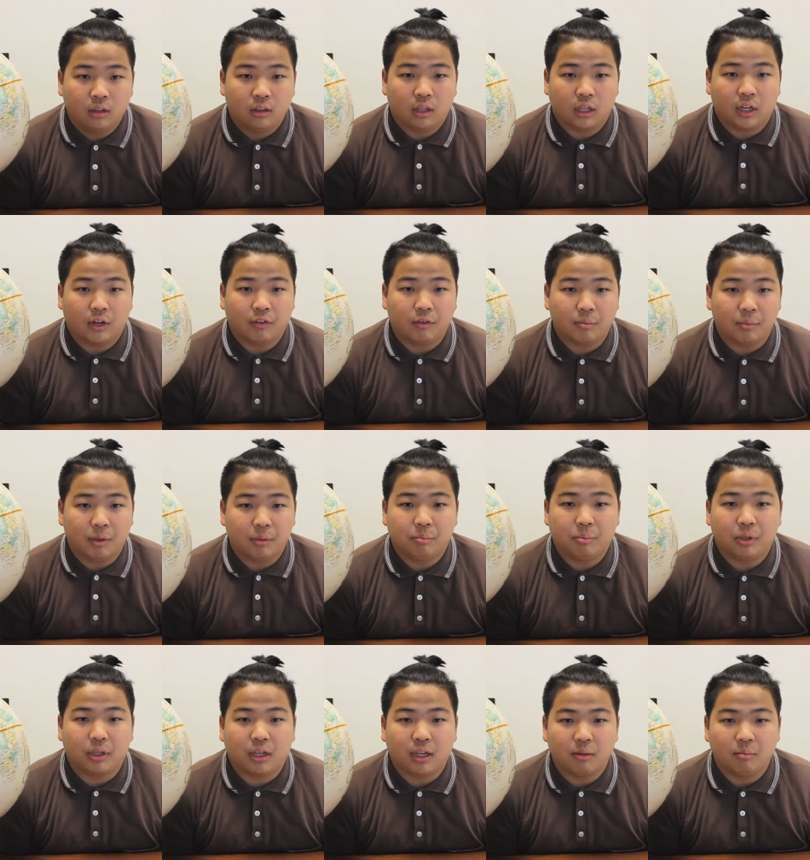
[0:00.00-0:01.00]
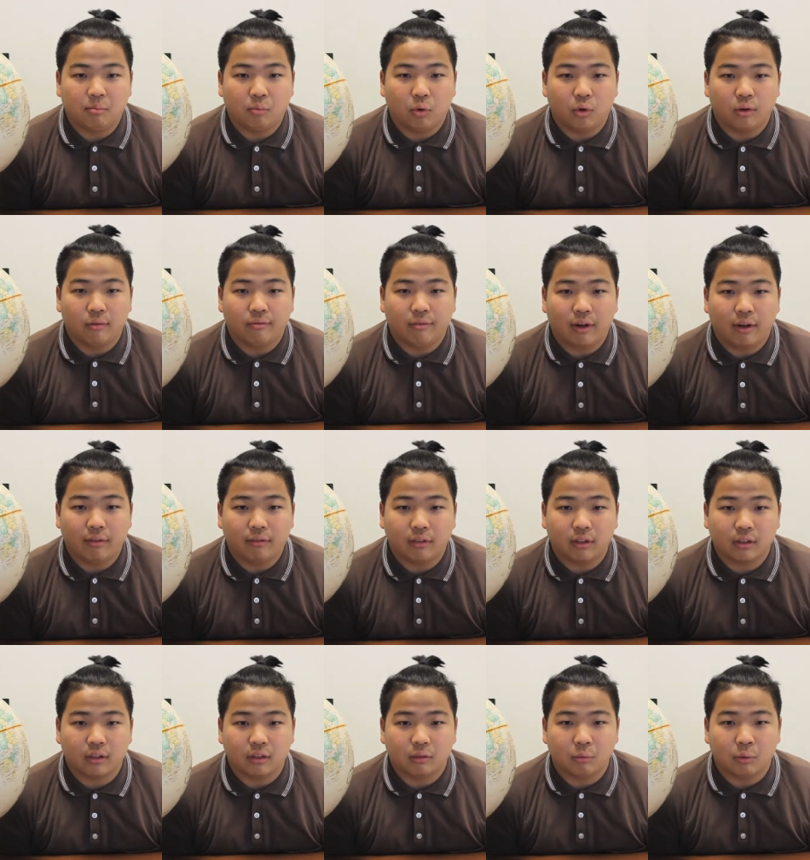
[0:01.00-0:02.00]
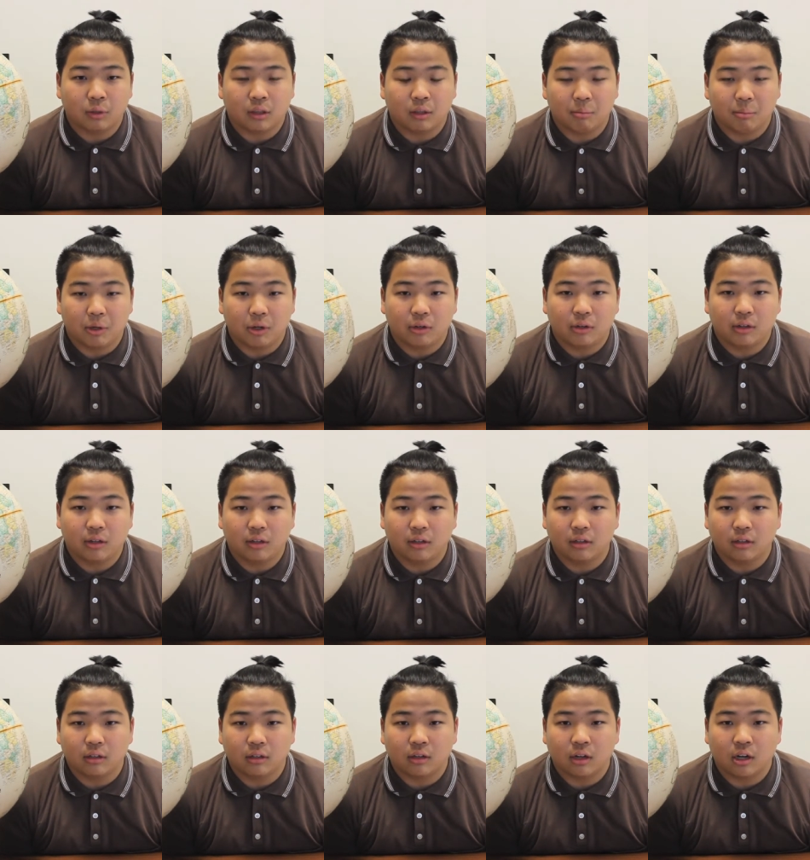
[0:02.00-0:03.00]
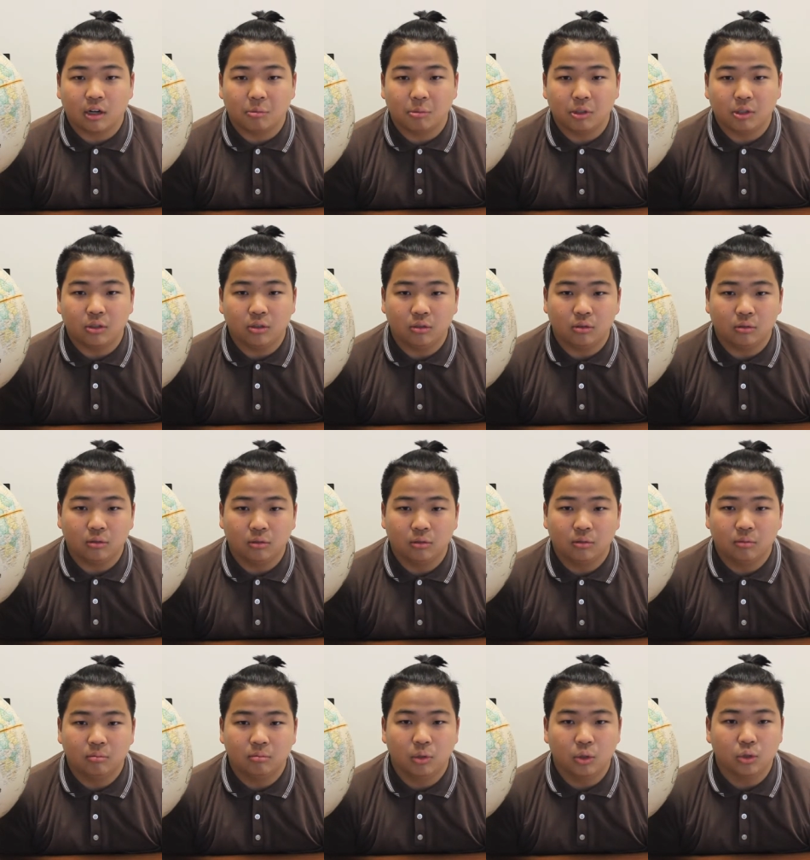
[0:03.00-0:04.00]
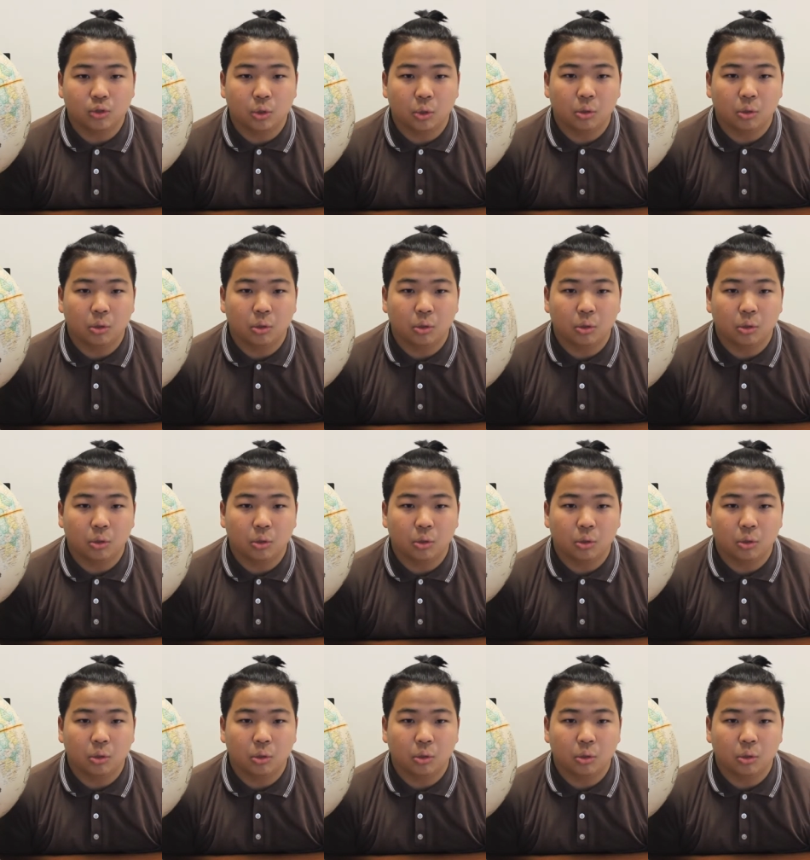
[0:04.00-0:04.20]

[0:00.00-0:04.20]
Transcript: The government became more involved with the American economy too. Most